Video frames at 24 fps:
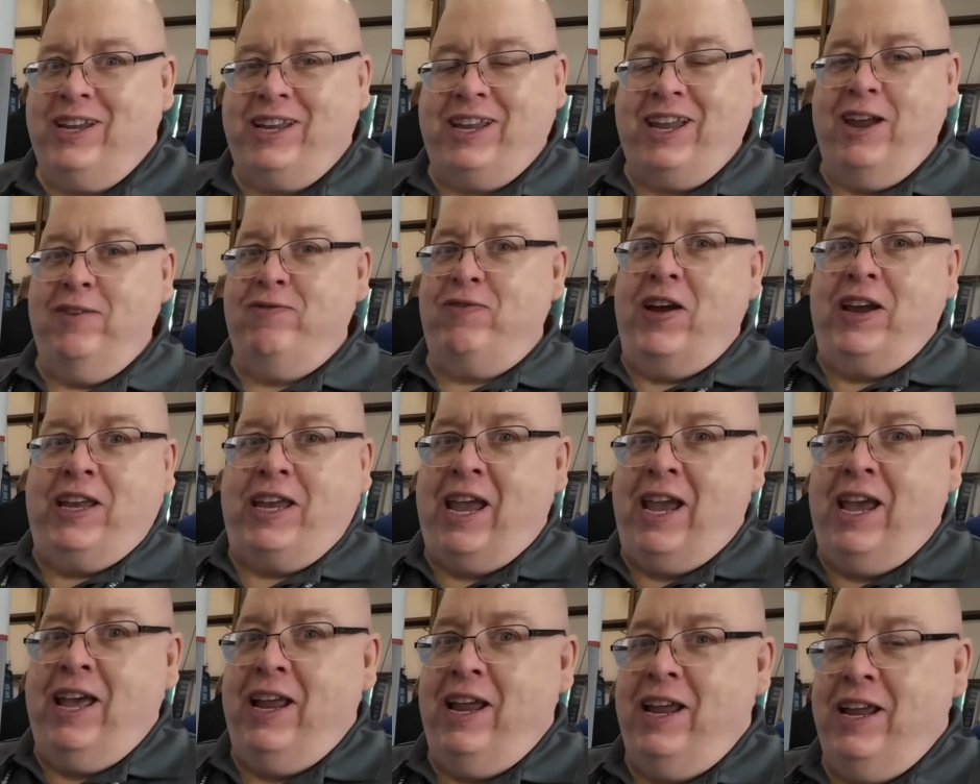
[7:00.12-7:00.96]
if I
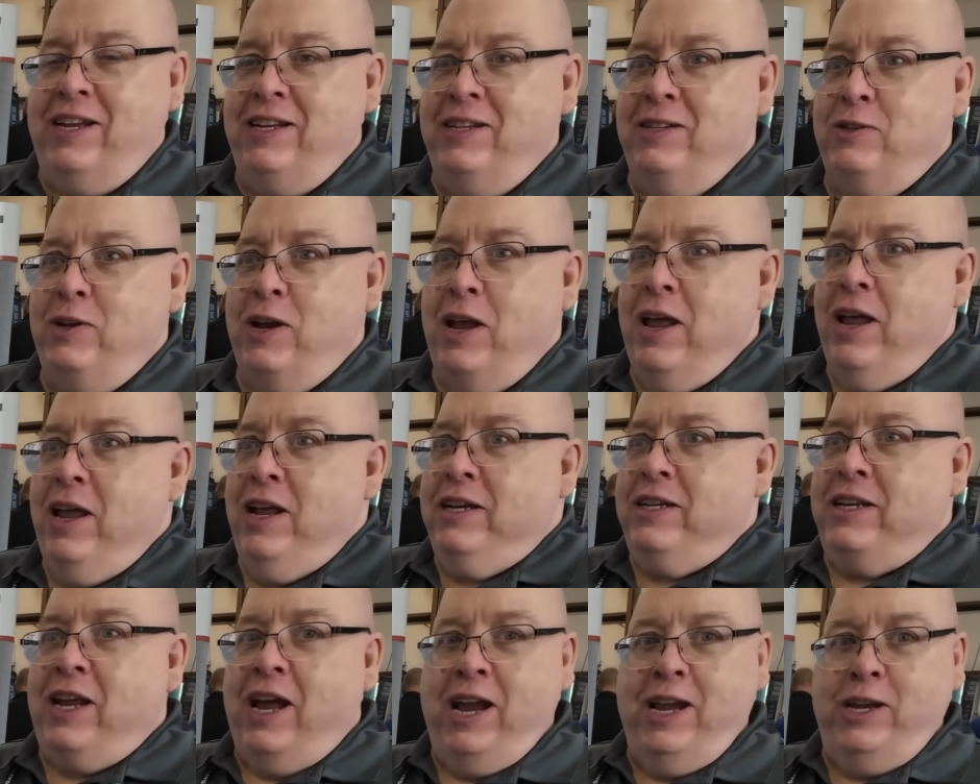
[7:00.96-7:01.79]
can't
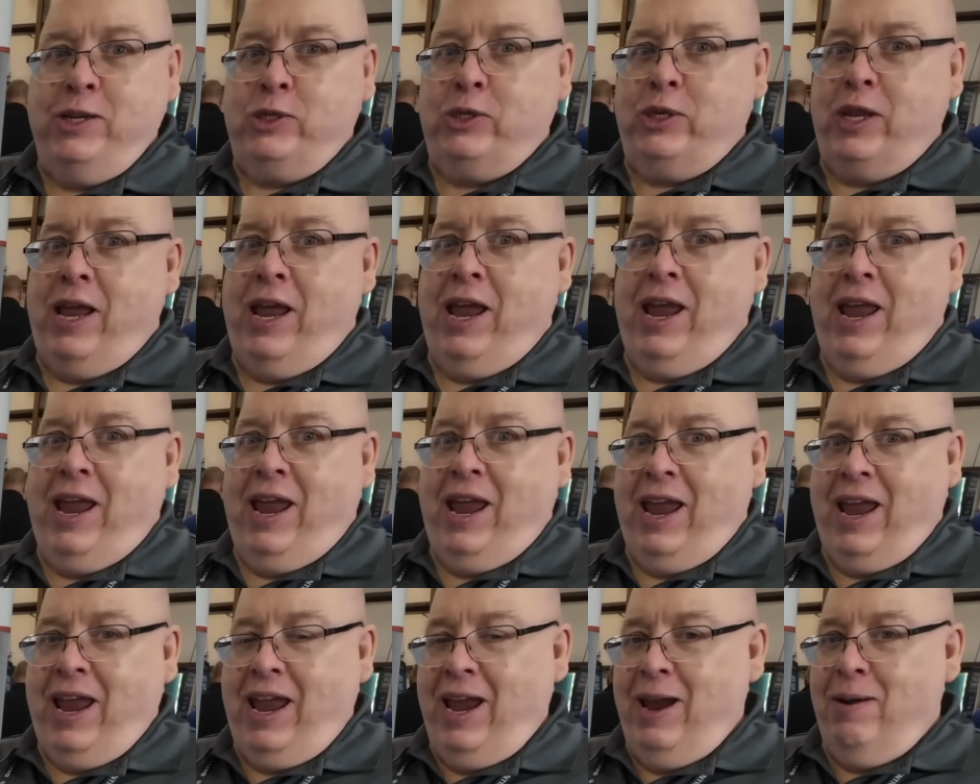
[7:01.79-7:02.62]
entice
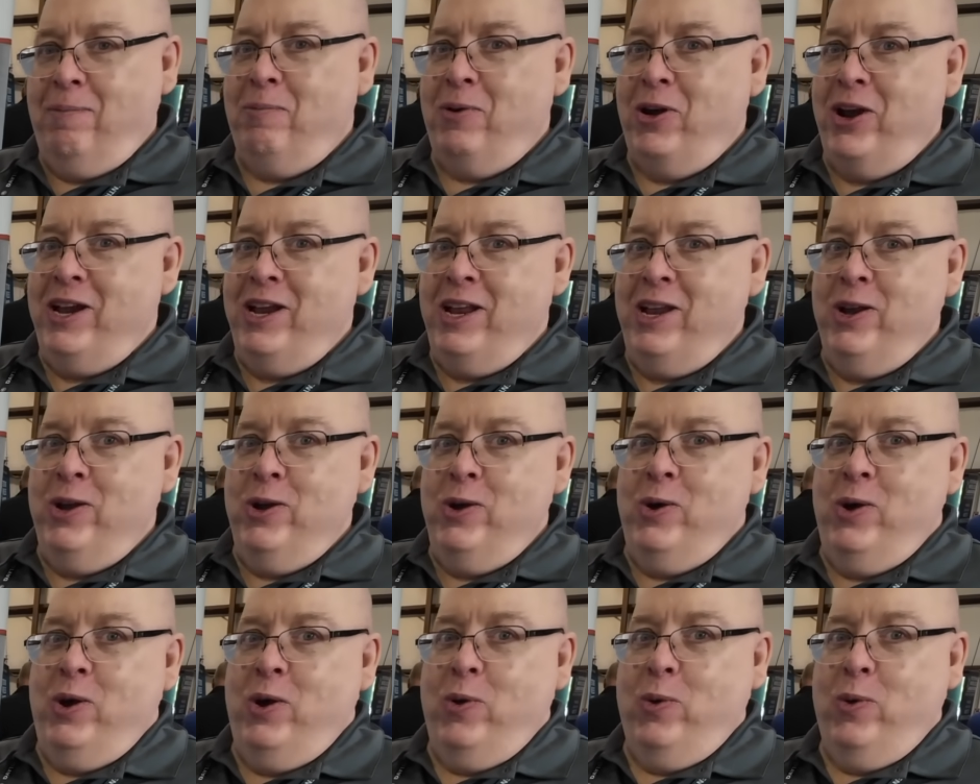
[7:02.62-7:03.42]
ham radio